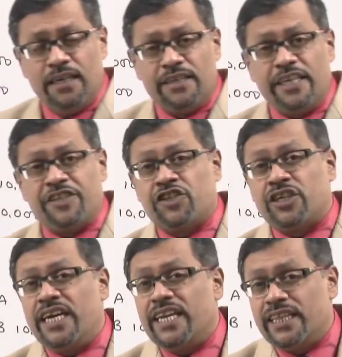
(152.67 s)
the
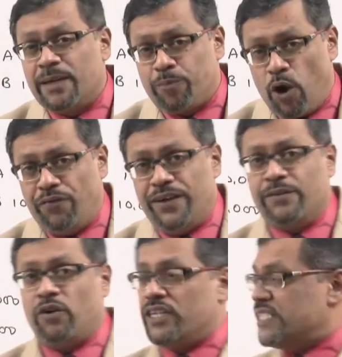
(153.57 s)
share in the profit
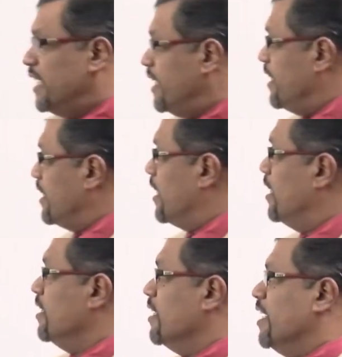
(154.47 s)
what is
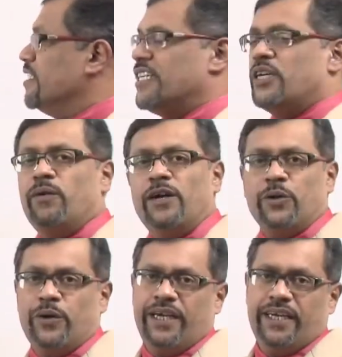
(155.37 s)
getting is equal
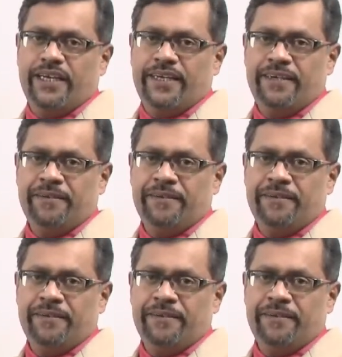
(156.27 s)
to A.